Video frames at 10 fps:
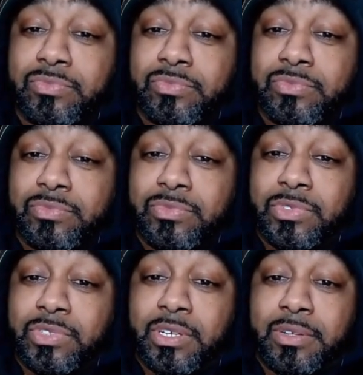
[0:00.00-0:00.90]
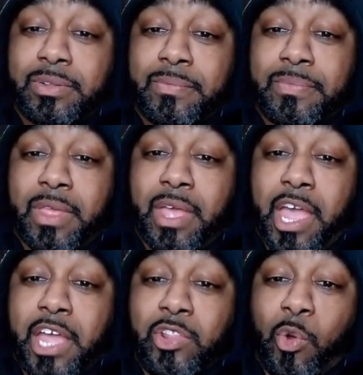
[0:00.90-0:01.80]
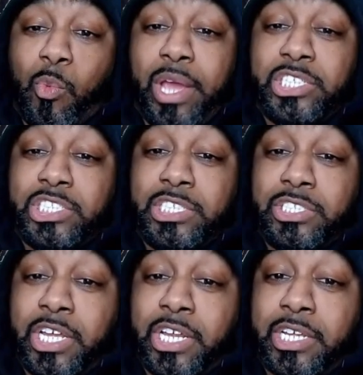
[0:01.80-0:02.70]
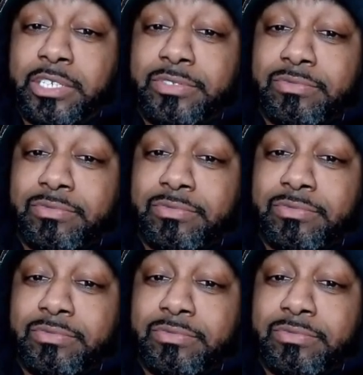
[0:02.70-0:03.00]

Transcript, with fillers: Okay. And the way she did it,